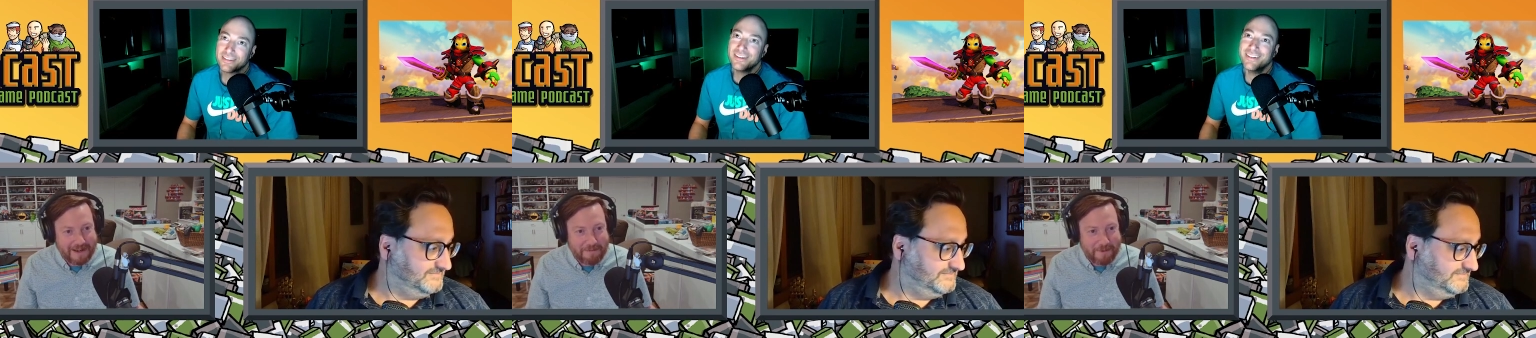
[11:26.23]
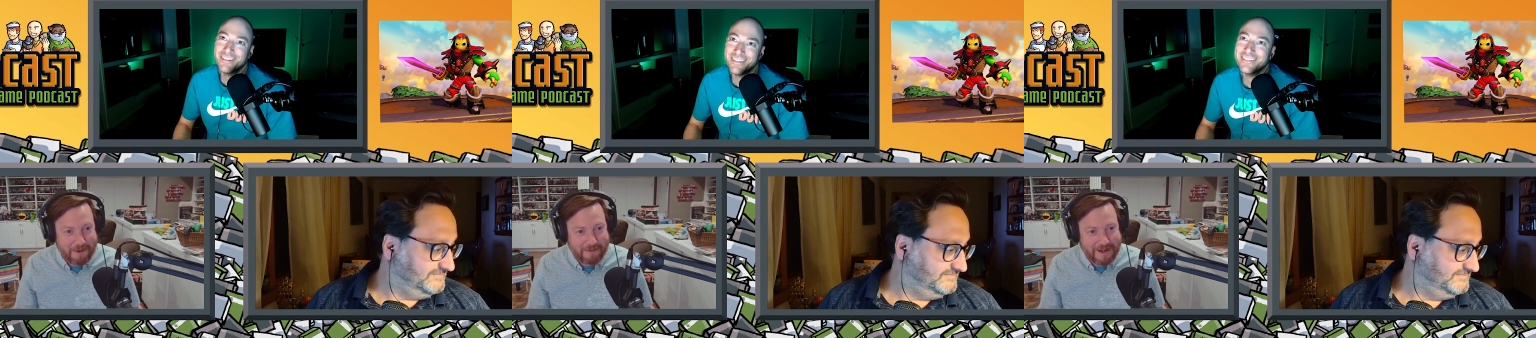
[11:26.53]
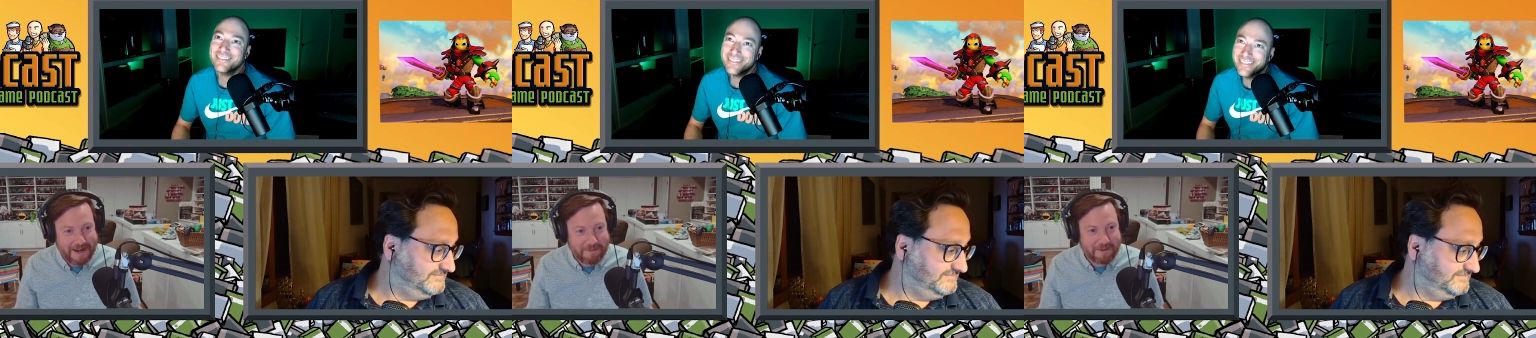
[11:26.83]
Speaker 1: Of
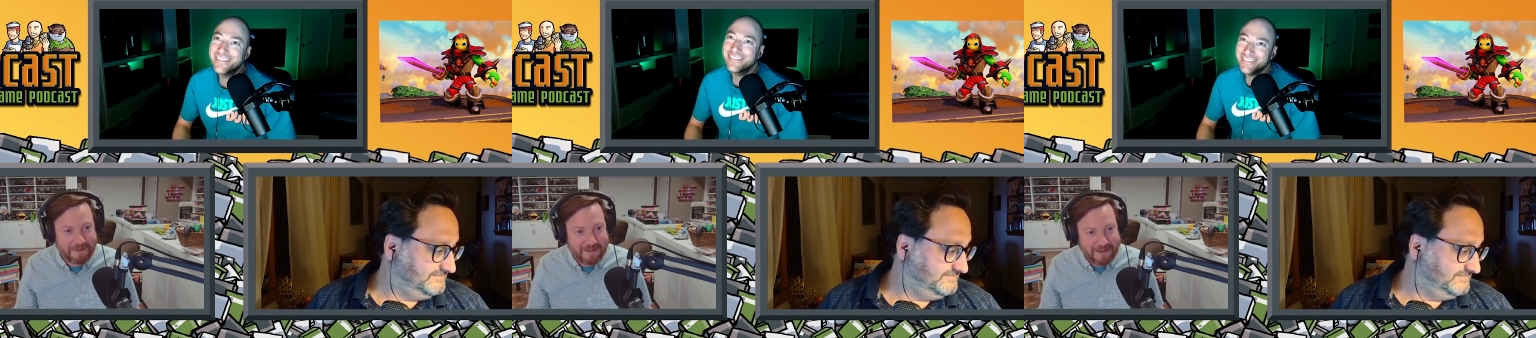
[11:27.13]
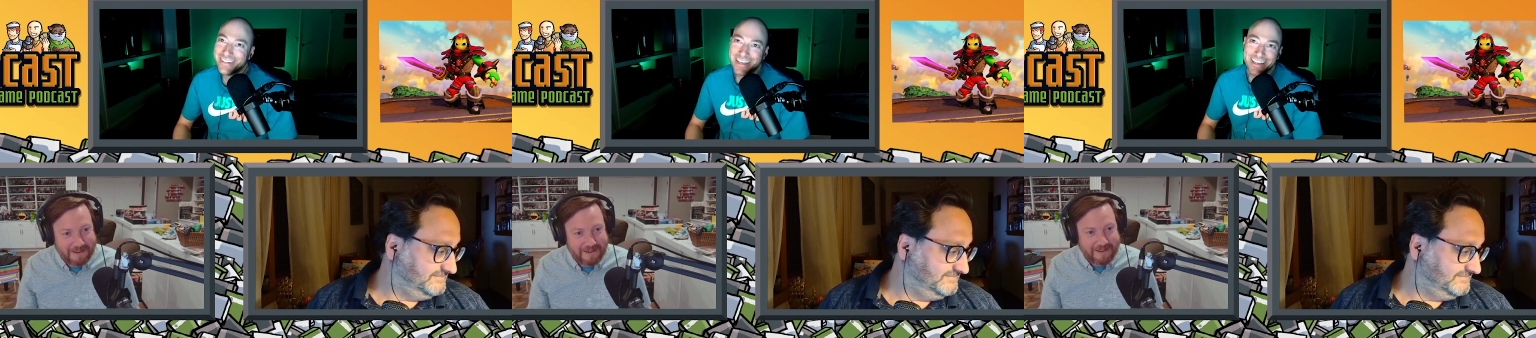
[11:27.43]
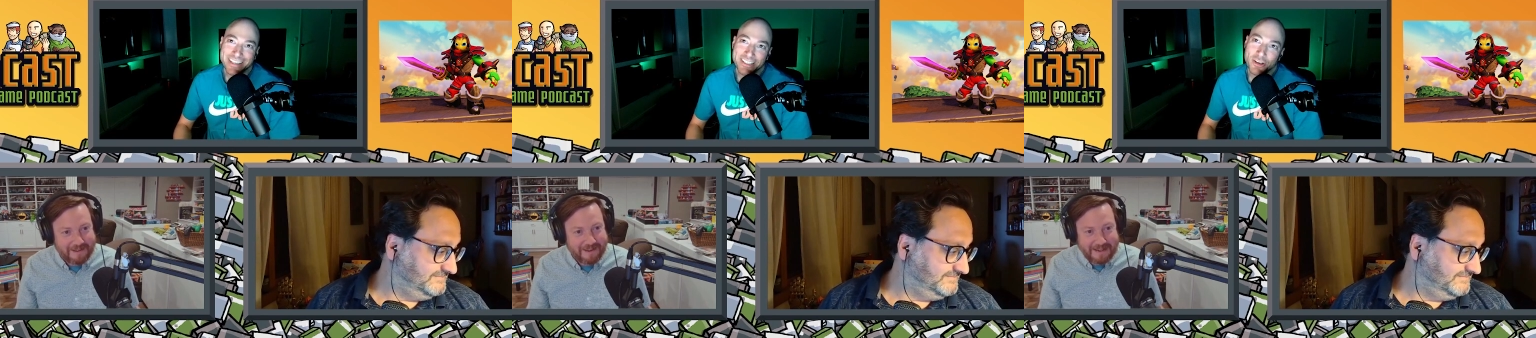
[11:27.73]
games
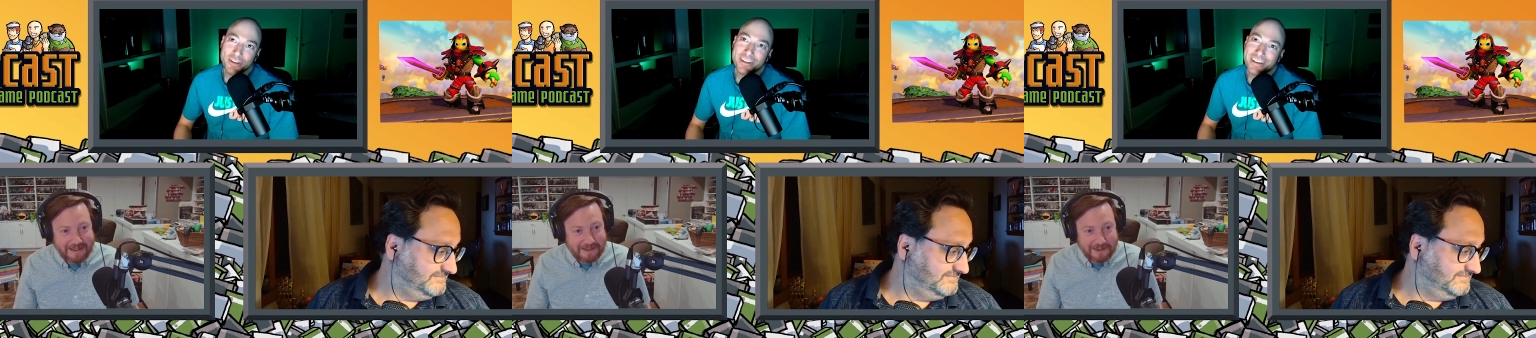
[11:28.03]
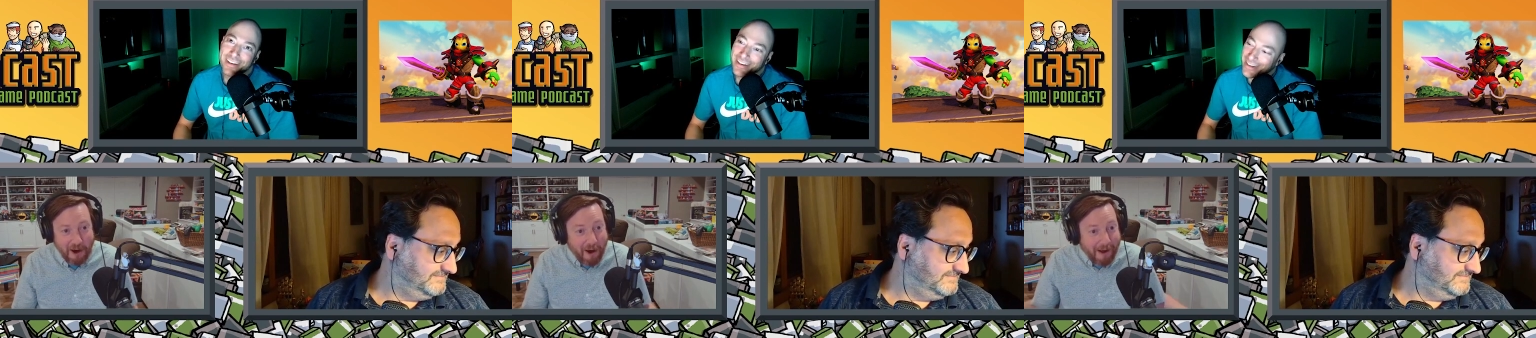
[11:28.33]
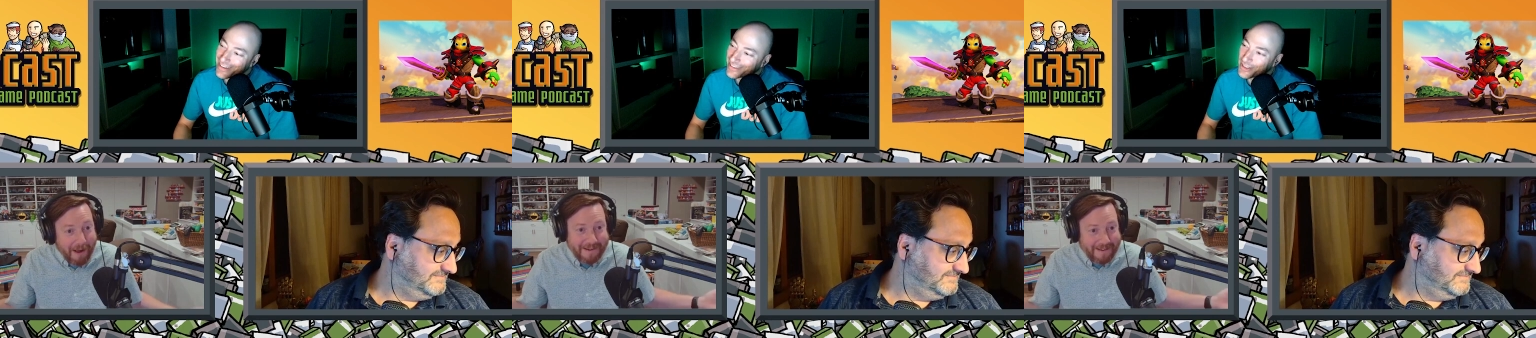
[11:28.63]
like that's just
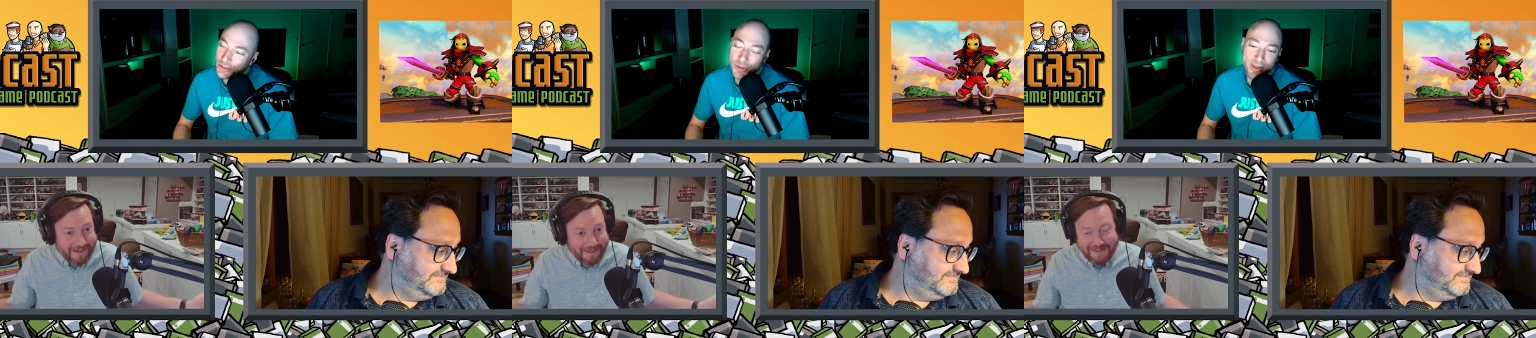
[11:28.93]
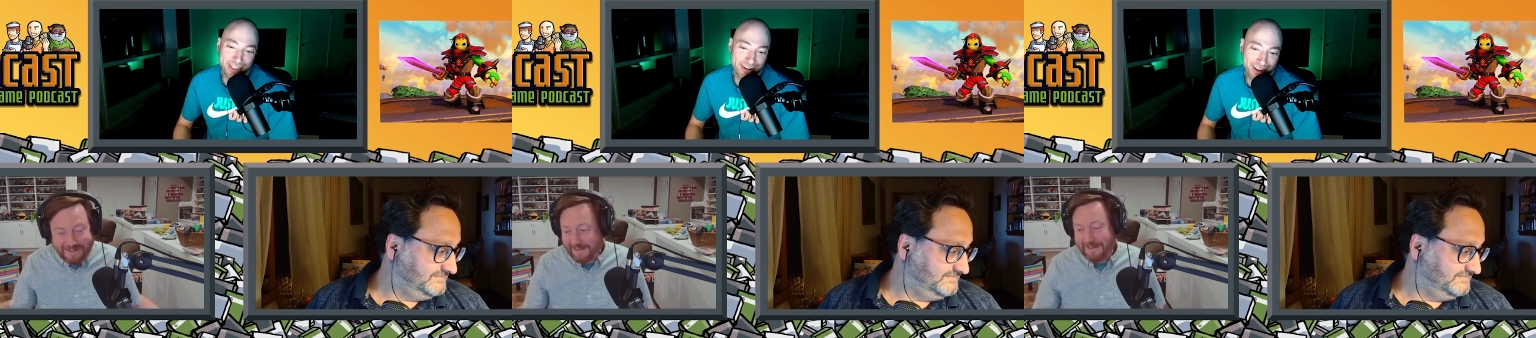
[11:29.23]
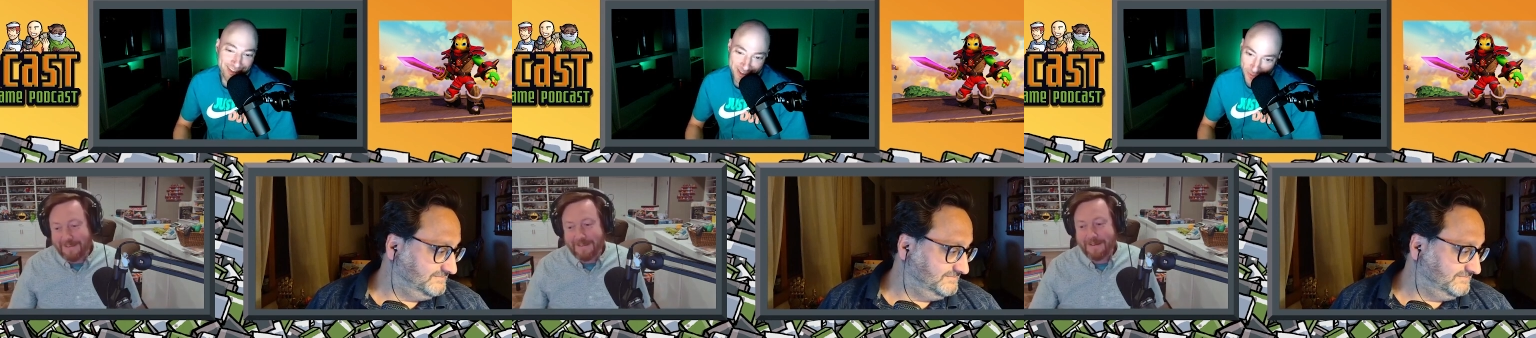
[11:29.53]
gone. No Toys R
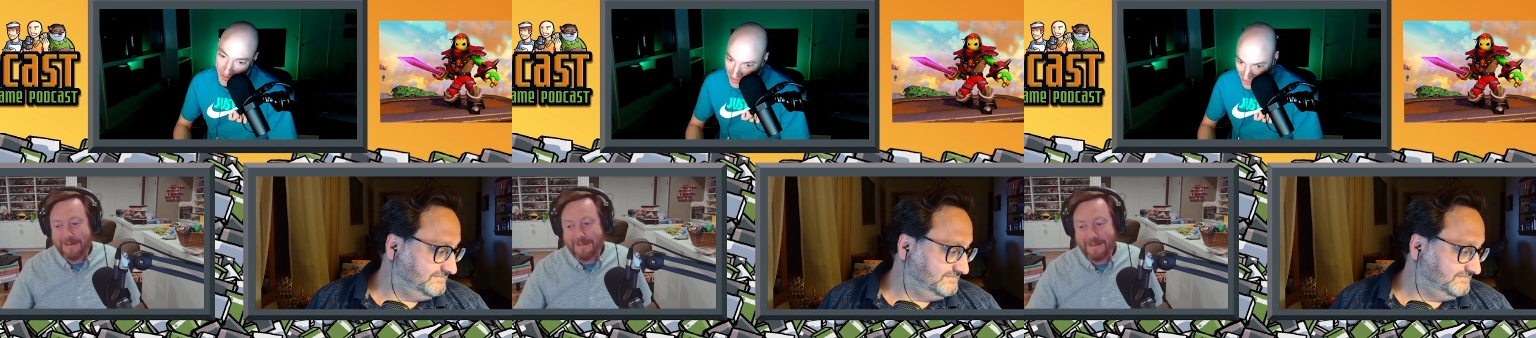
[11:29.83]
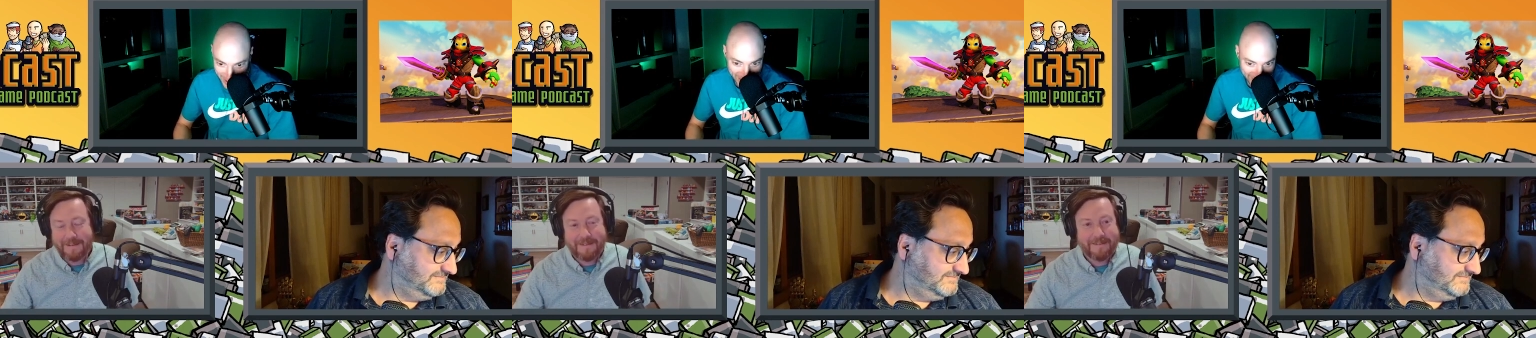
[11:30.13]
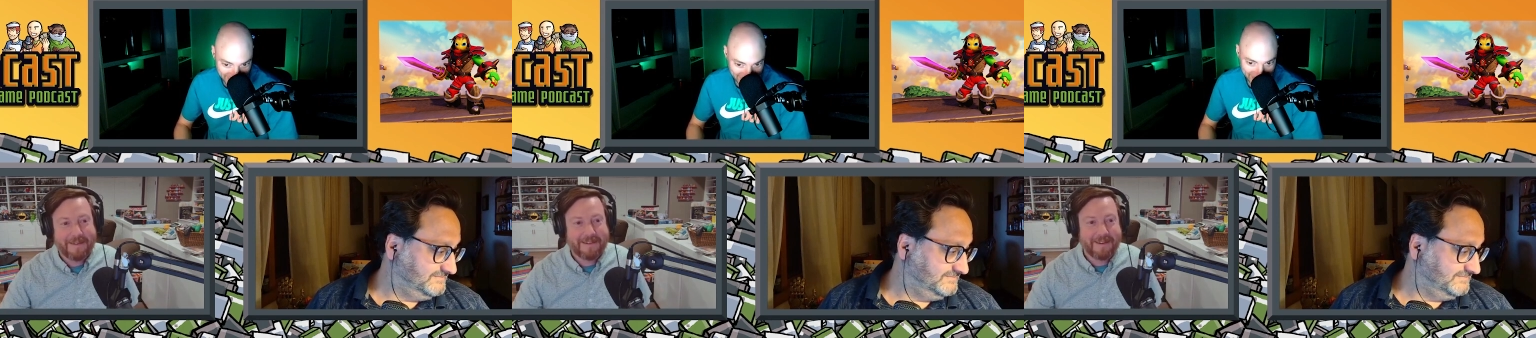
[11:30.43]
Us, no music
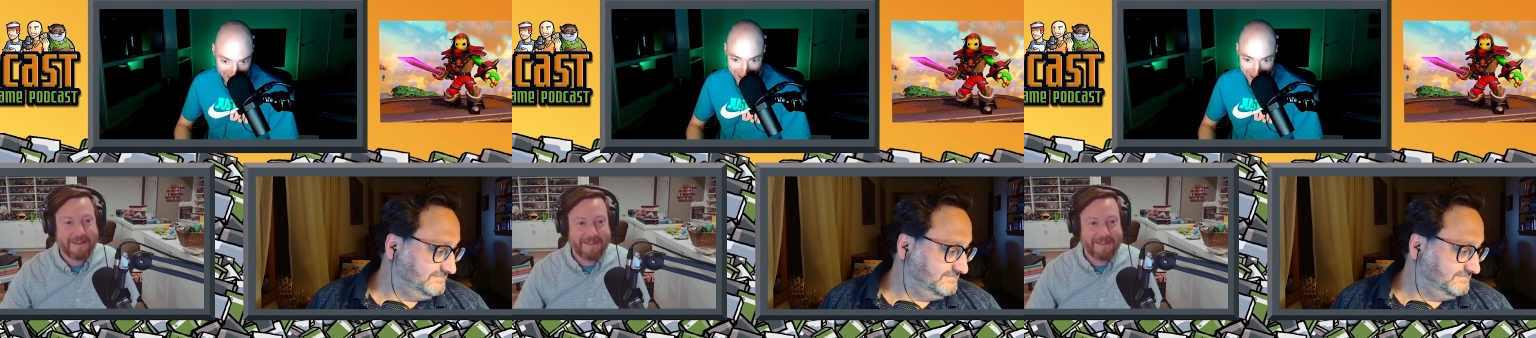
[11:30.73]
genre.